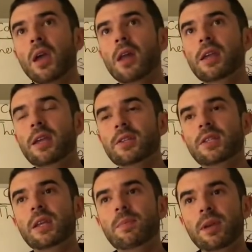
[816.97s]
an
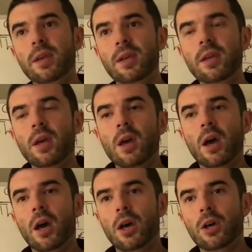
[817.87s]
ESTP
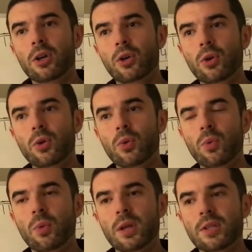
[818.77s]
uh, who
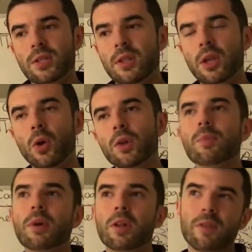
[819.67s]
was the older
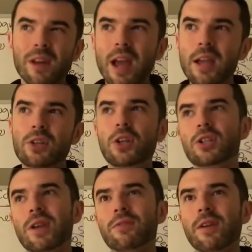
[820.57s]
brother of an
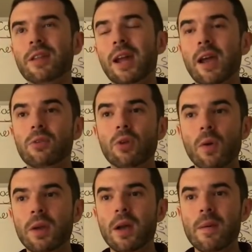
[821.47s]
ISTJ friend that I had
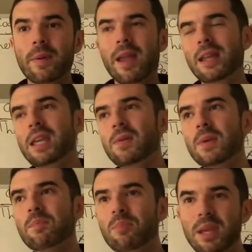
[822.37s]
growing up, and he
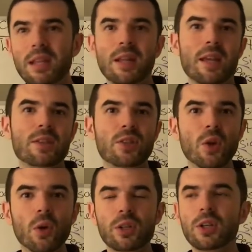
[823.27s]
would beat his
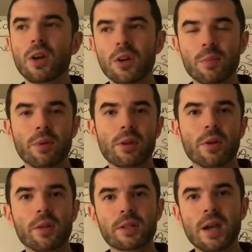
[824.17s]
younger brother
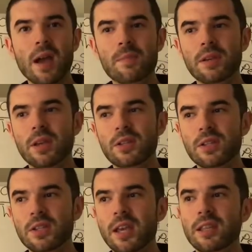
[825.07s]
all the time because
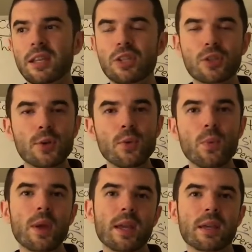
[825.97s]
he's like, he's too
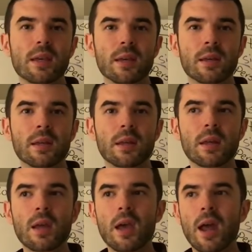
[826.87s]
weak.
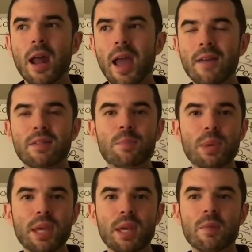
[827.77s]
And I have to
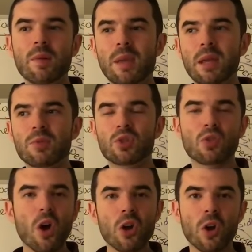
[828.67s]
beat him to make him
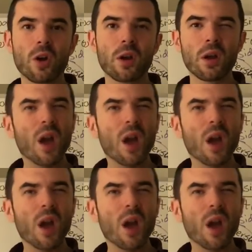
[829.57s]
stronger.